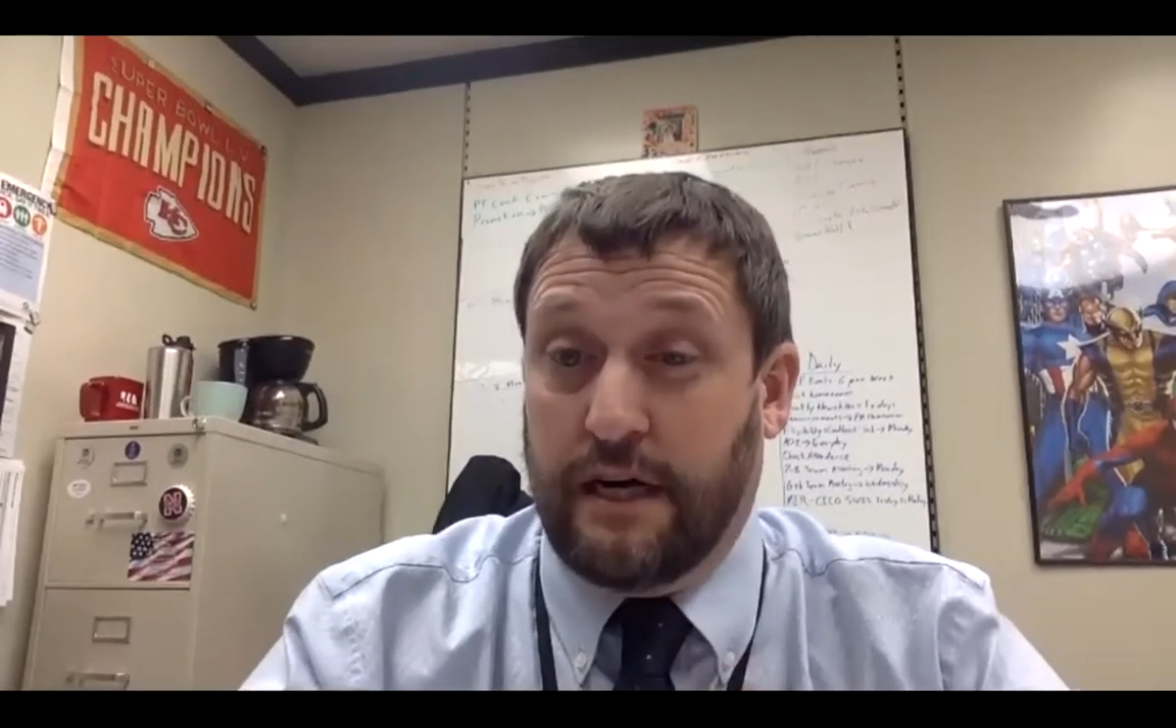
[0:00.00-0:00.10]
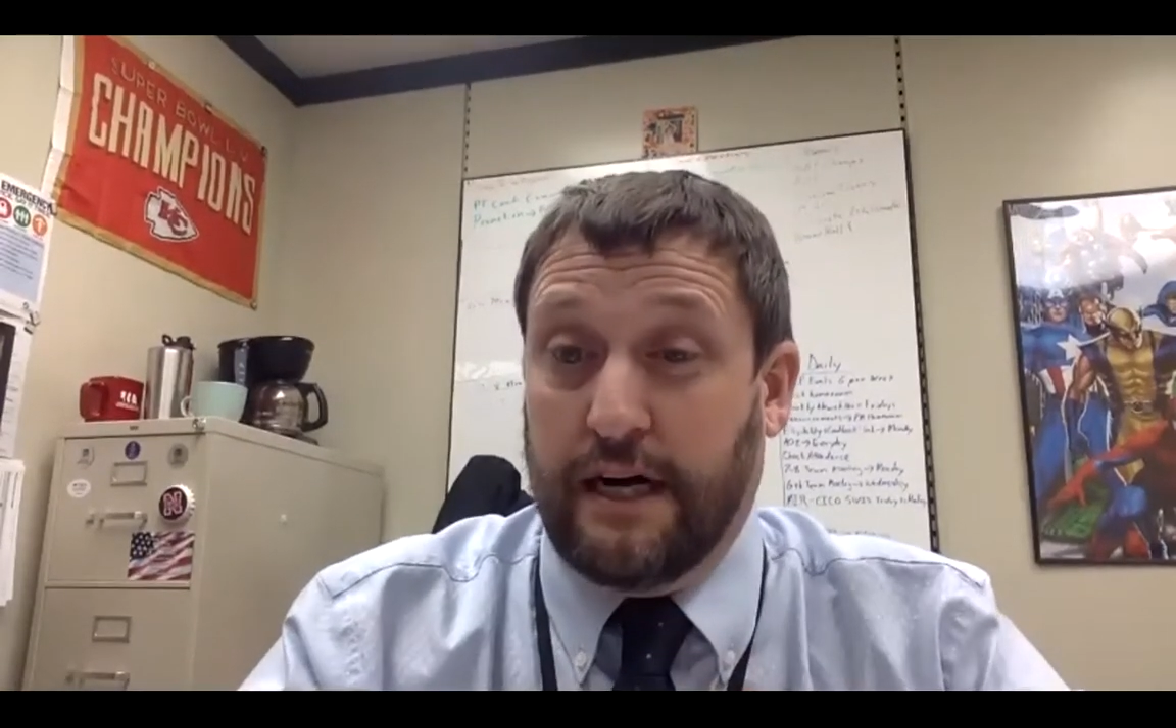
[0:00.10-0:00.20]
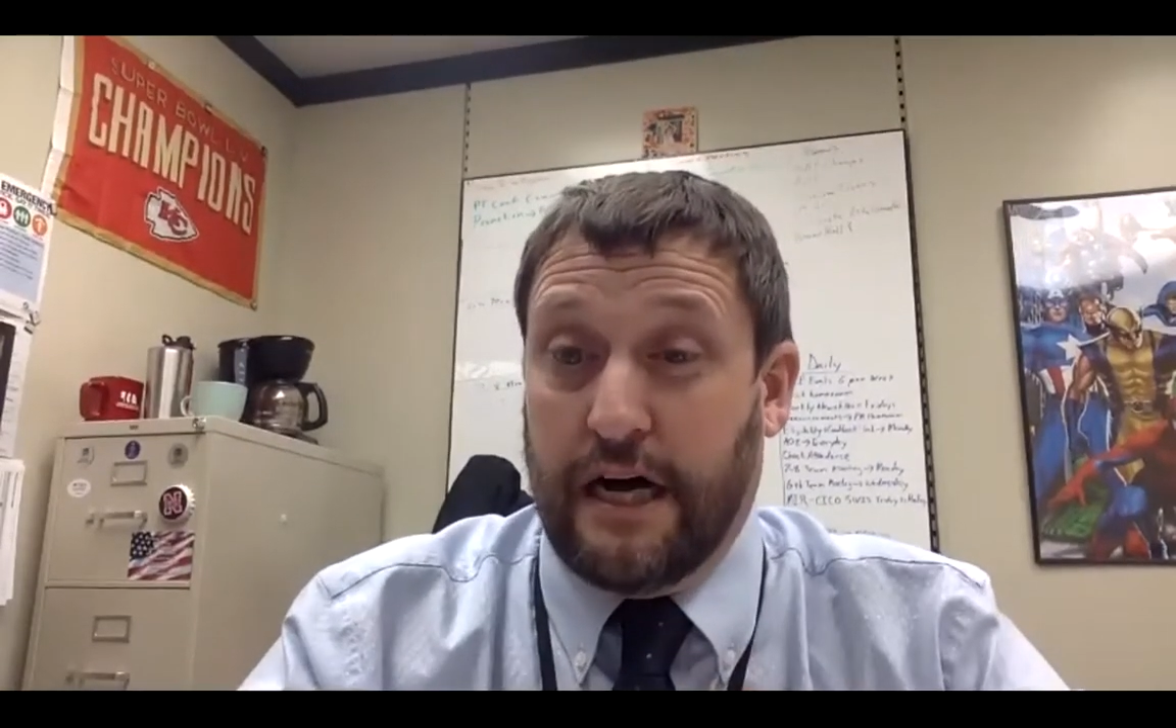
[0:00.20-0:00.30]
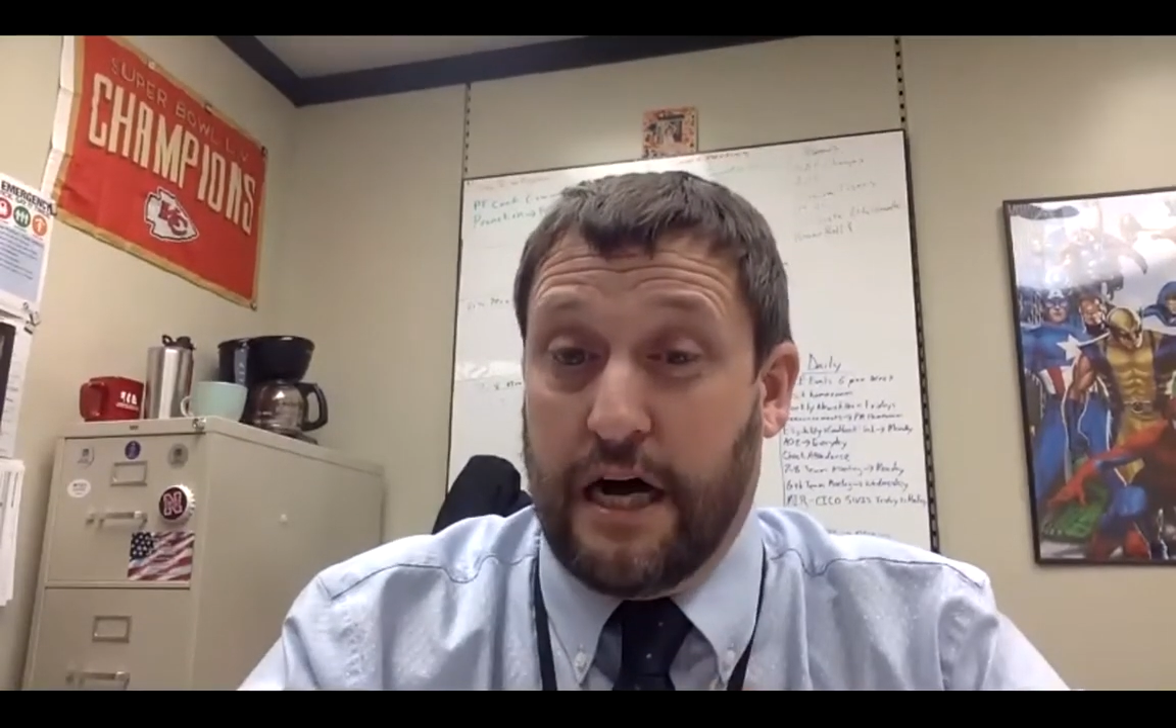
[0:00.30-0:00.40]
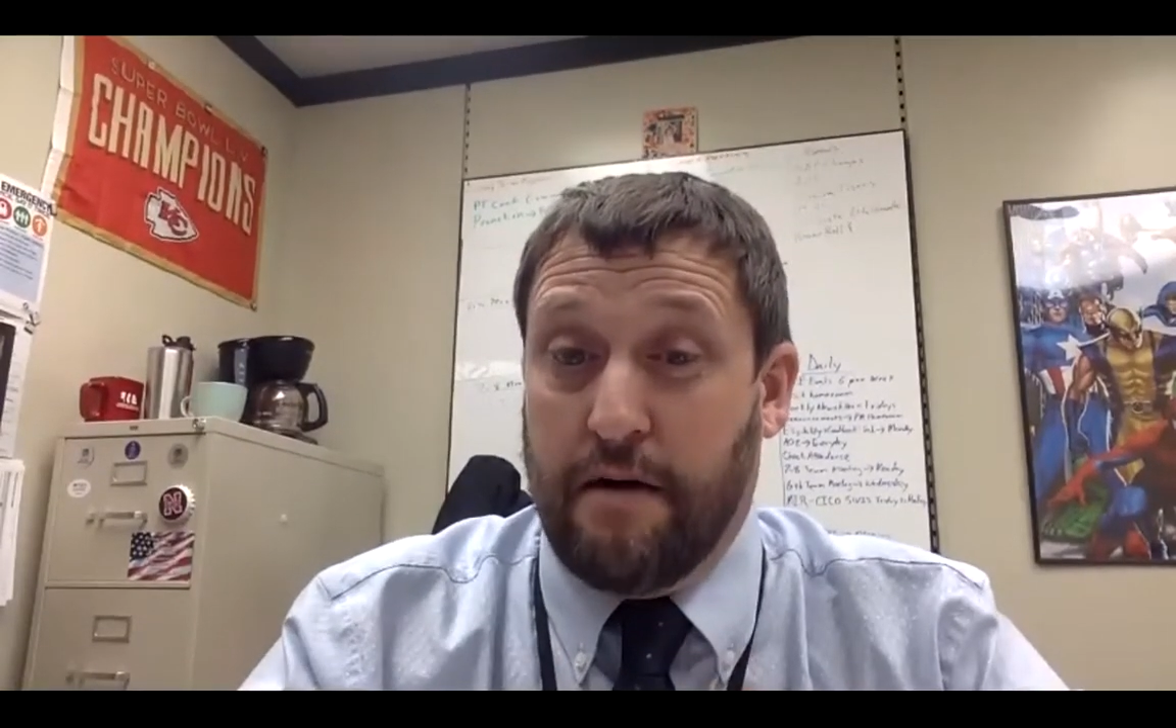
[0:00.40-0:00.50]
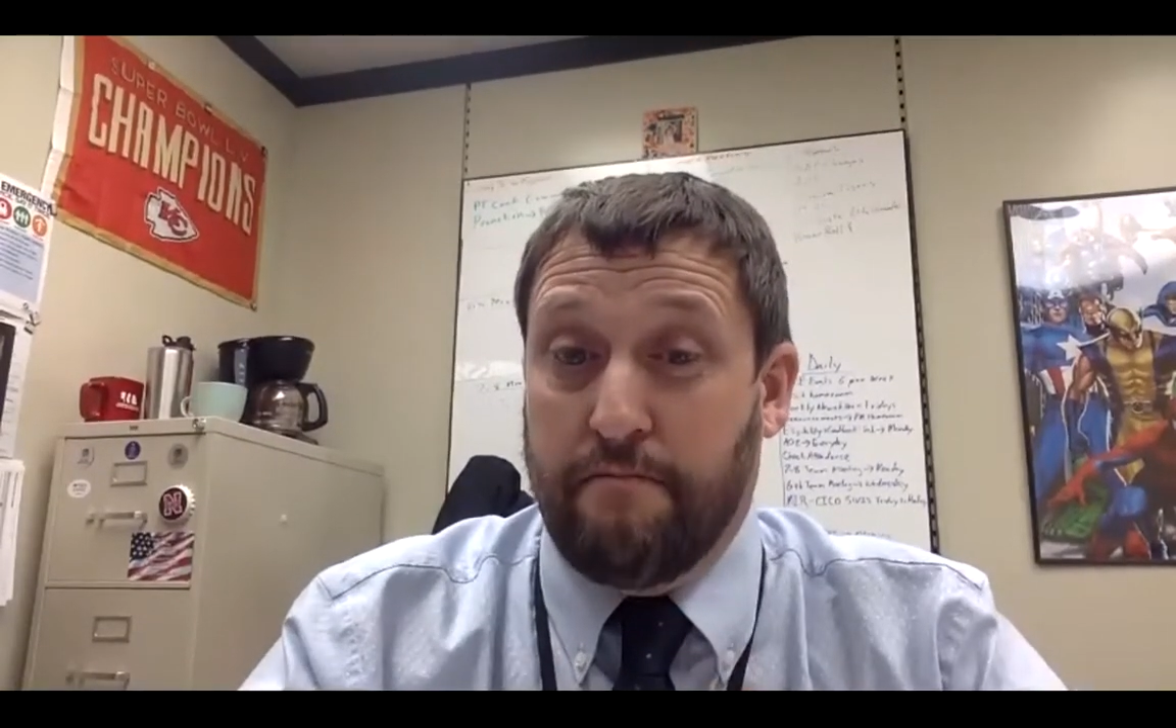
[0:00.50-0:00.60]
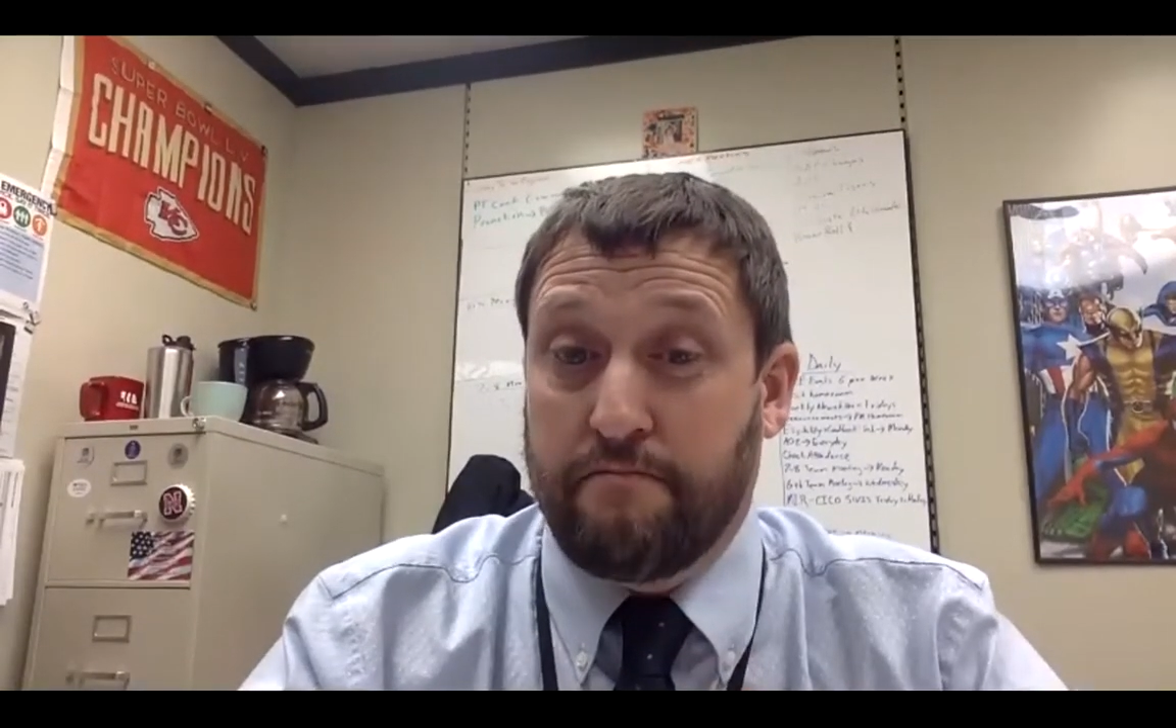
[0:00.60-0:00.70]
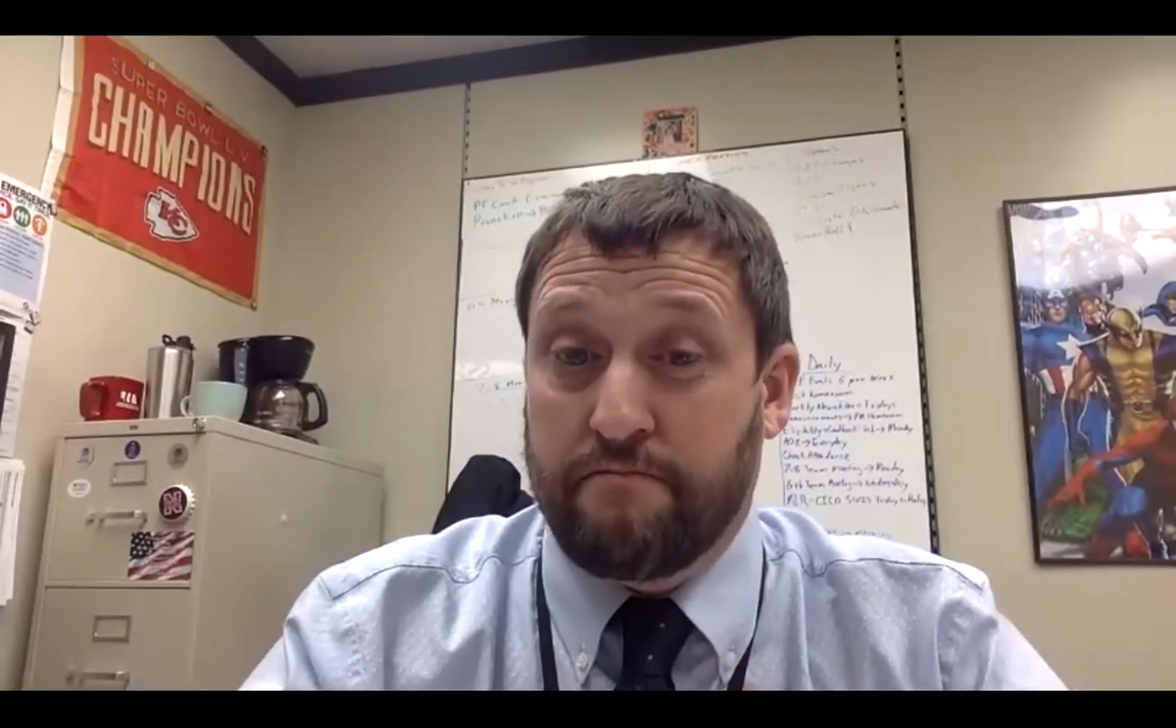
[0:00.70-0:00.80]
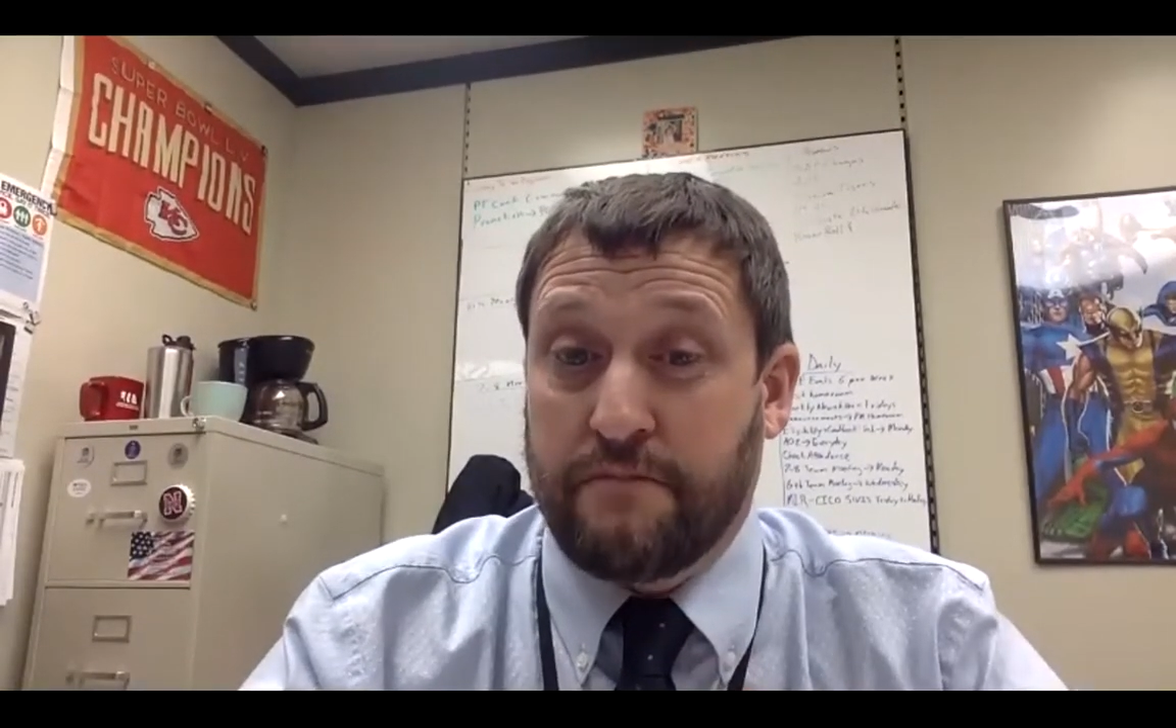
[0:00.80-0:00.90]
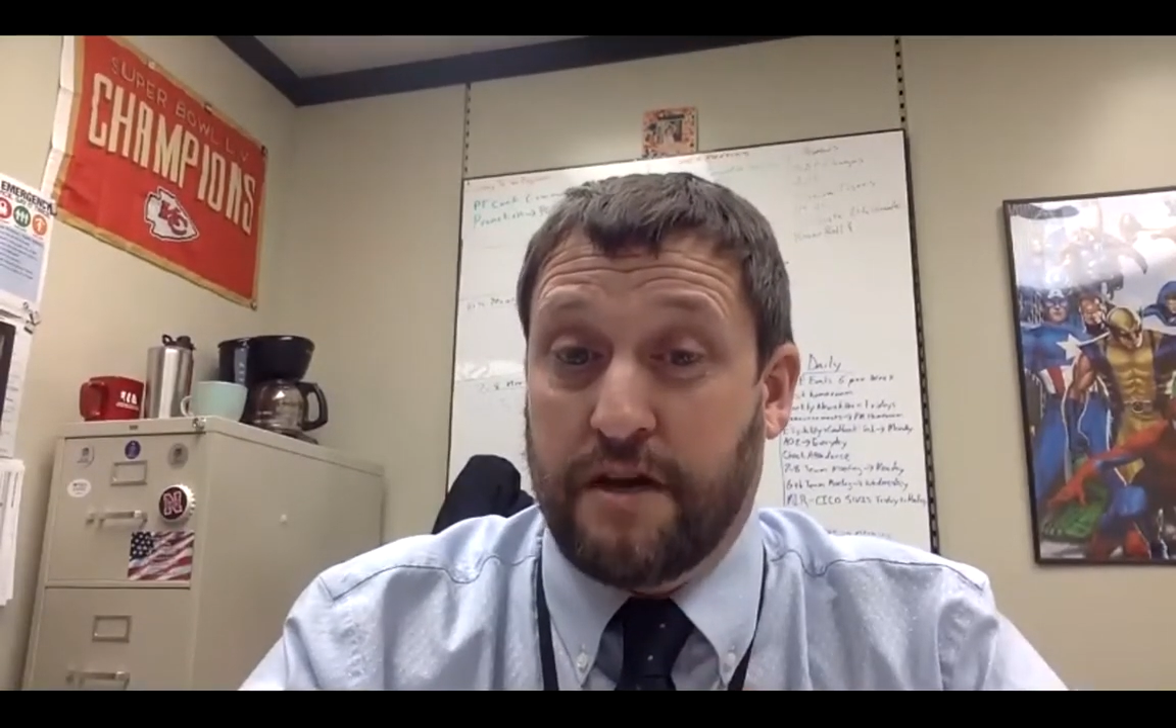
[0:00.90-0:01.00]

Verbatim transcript: um,